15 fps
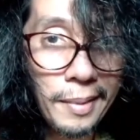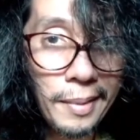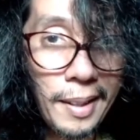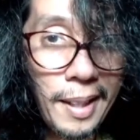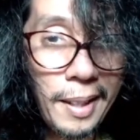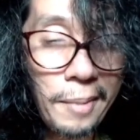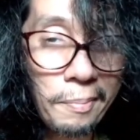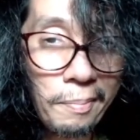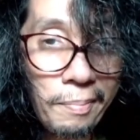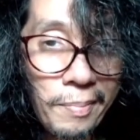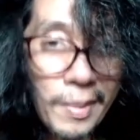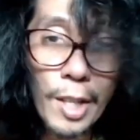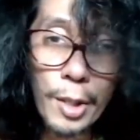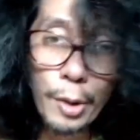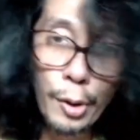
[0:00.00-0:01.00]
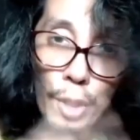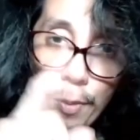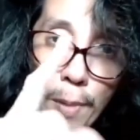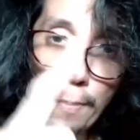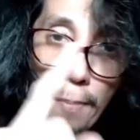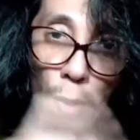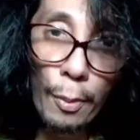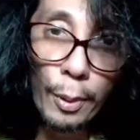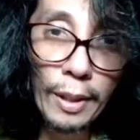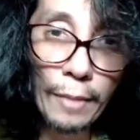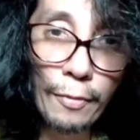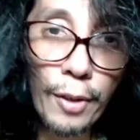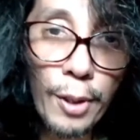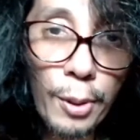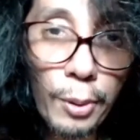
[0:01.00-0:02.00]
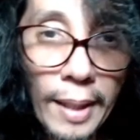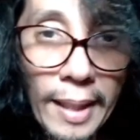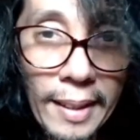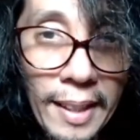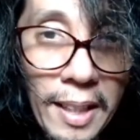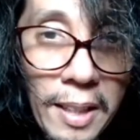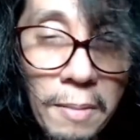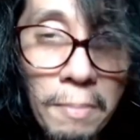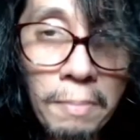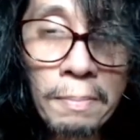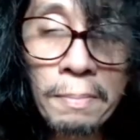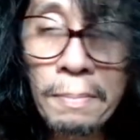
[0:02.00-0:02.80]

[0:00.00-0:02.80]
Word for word: Okay? So here's my power tip for you, LinkedIn